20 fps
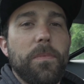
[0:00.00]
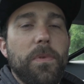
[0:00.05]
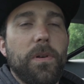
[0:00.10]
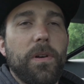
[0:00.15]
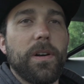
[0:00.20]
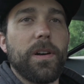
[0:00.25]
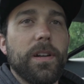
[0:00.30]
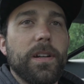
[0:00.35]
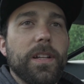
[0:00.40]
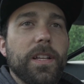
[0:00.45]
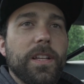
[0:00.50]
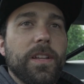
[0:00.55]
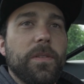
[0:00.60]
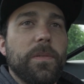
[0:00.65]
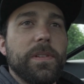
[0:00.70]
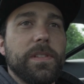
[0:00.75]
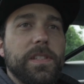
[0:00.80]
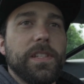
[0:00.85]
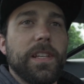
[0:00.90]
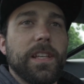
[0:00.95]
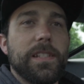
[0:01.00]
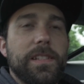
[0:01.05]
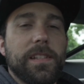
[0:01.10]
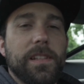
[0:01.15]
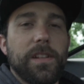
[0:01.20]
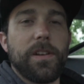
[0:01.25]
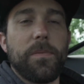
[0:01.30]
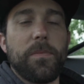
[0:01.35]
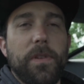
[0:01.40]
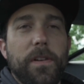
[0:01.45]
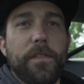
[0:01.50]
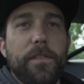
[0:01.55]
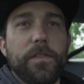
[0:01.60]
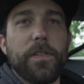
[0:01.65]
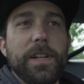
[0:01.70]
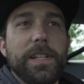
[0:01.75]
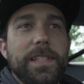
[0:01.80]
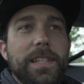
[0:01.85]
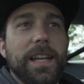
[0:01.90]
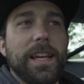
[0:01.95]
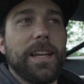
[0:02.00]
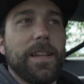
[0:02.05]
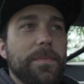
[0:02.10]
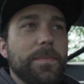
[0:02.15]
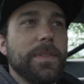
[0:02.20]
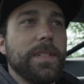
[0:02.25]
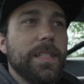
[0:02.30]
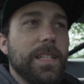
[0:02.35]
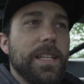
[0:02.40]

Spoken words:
more once he gets a little more free time.